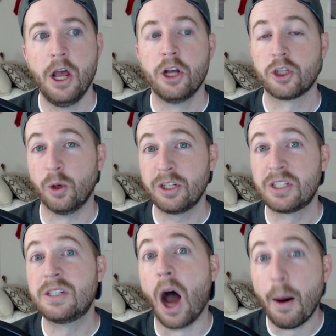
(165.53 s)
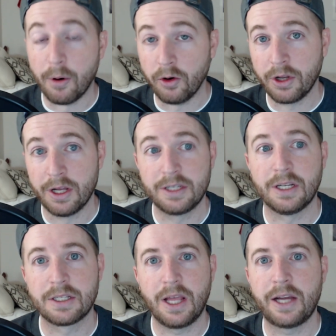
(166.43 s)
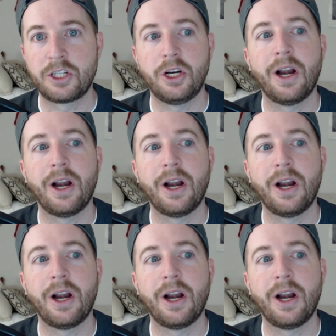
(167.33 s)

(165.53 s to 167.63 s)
So it doubled since last year.